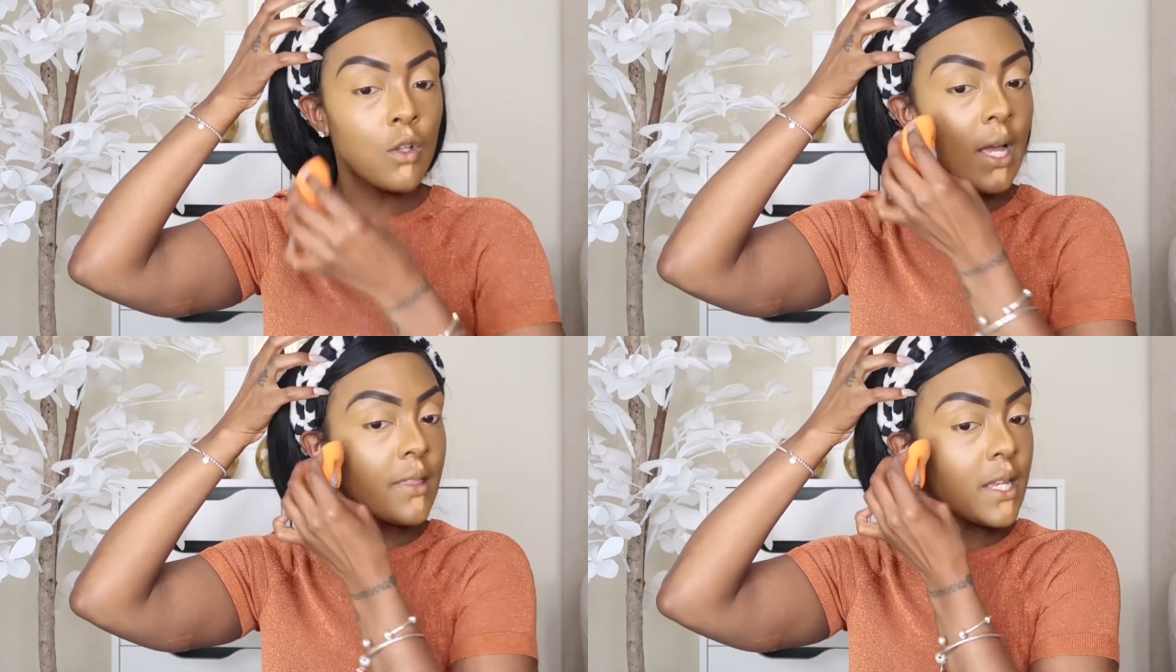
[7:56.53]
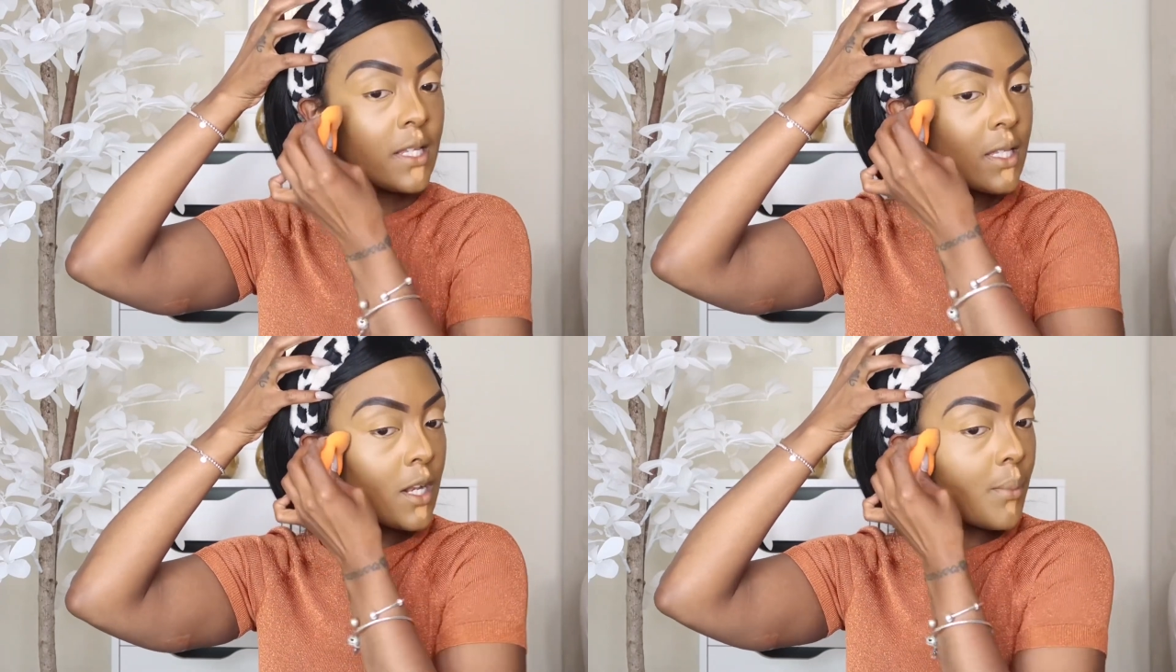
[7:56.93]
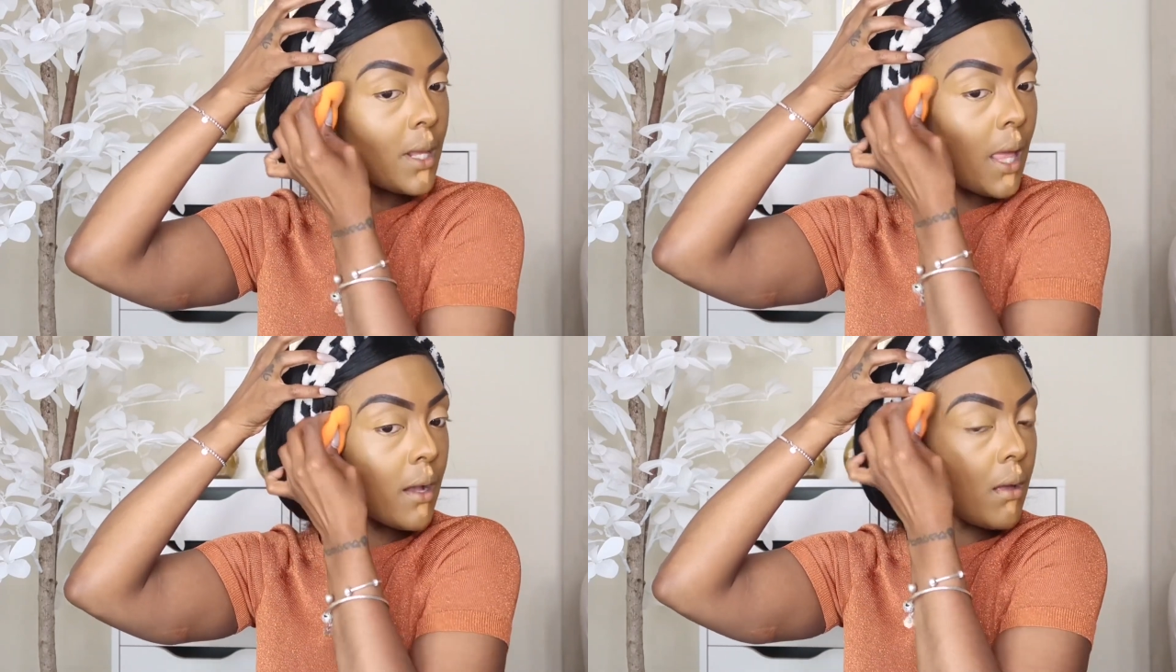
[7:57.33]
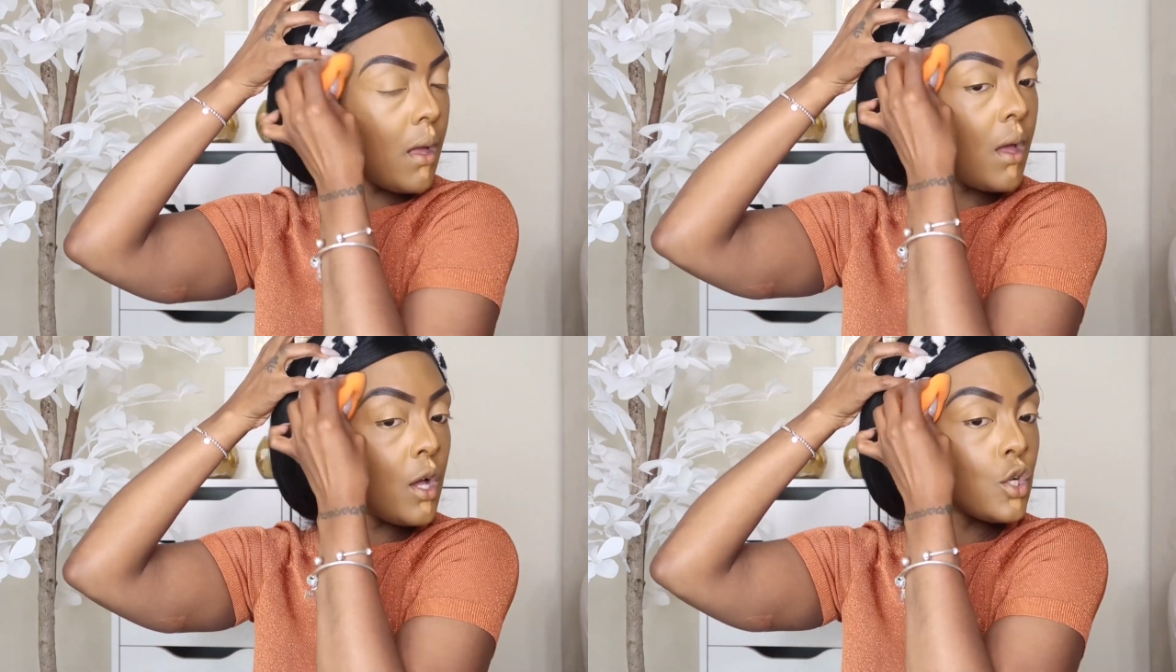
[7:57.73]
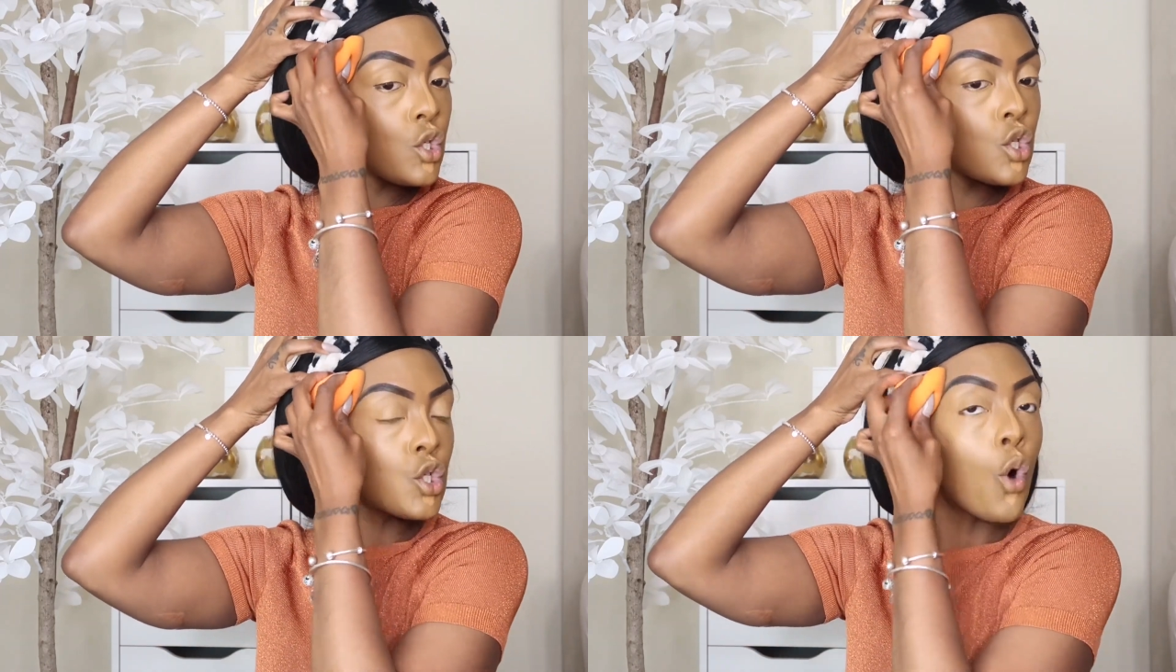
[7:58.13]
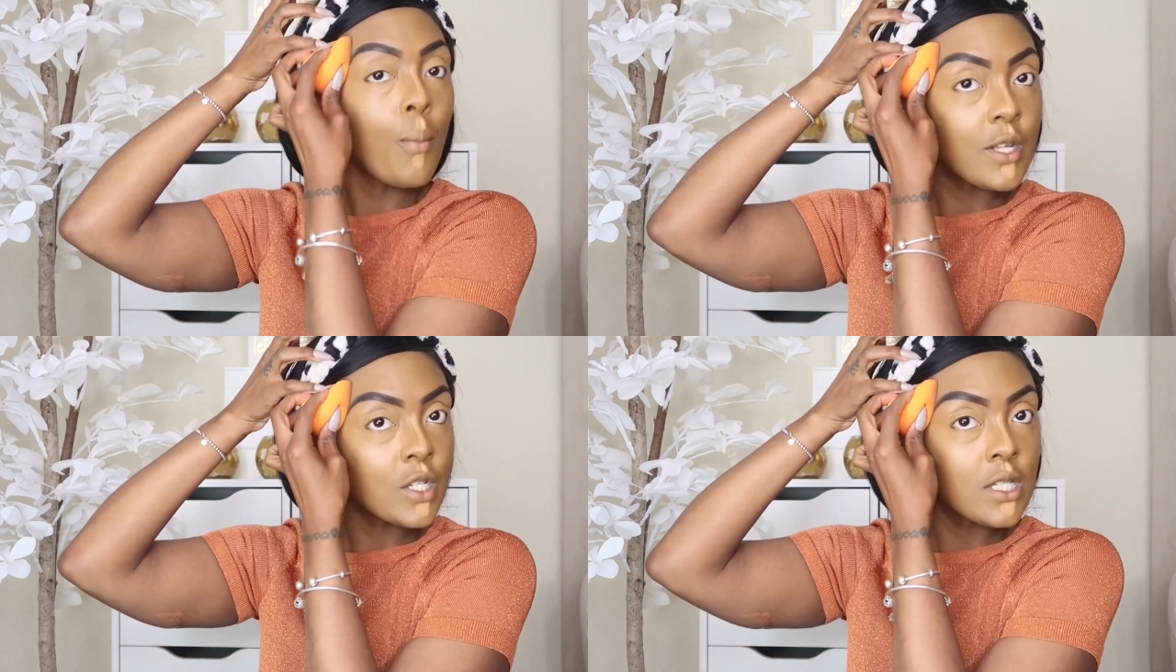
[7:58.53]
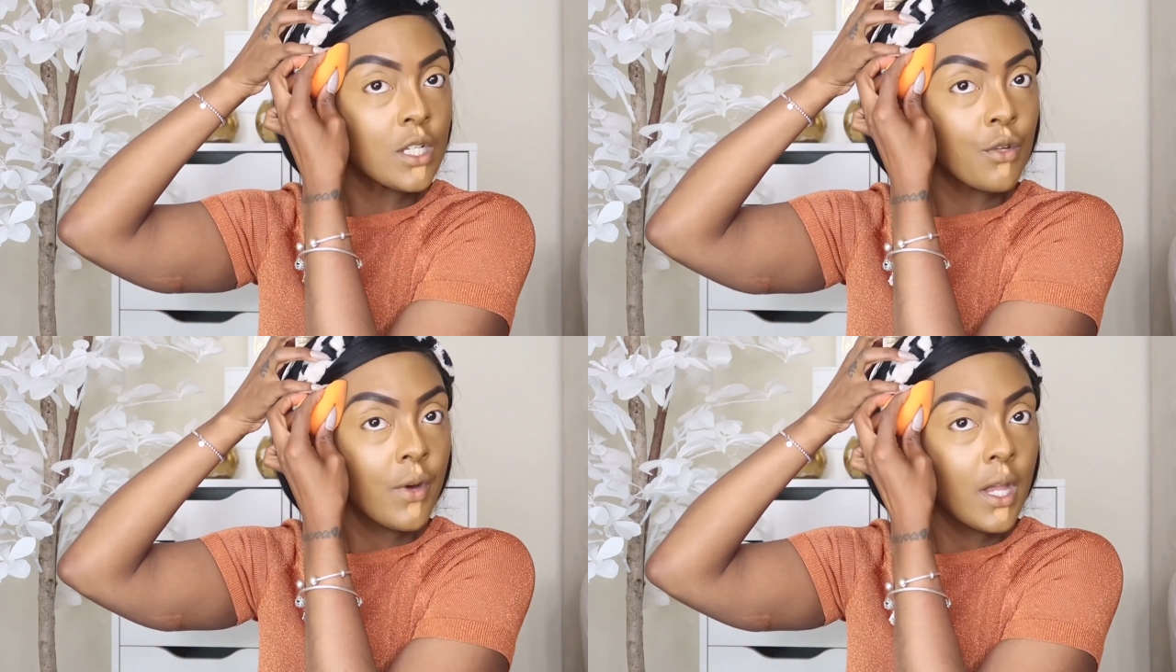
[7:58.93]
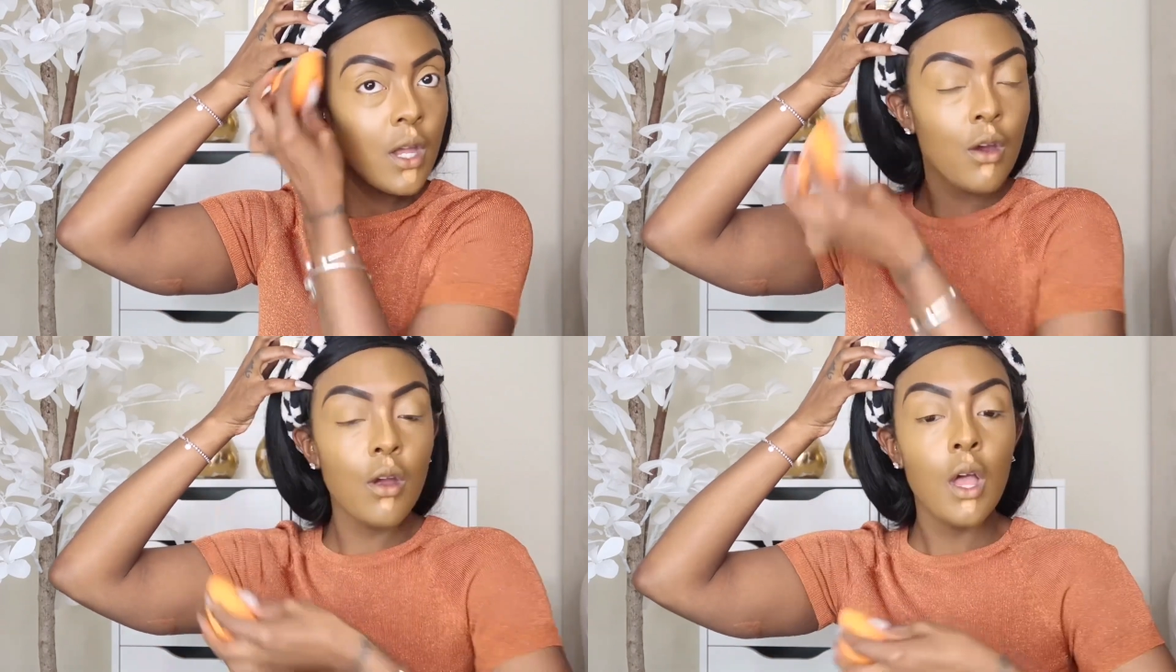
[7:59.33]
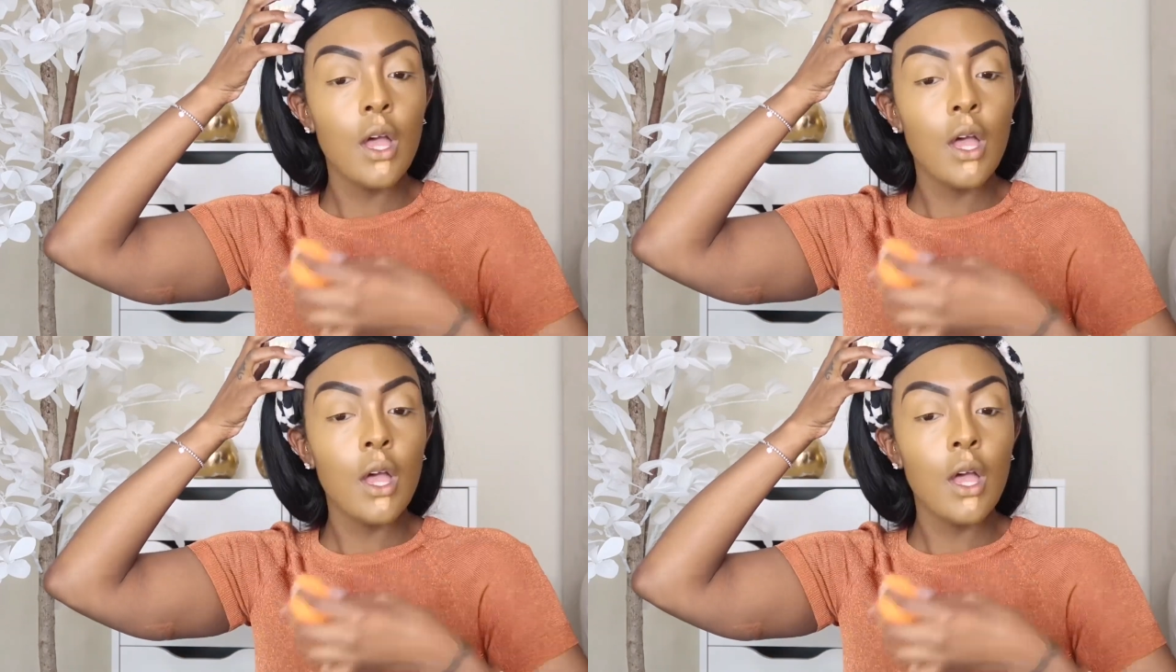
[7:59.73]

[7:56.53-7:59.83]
like then it's gonna be like so much concealer right here.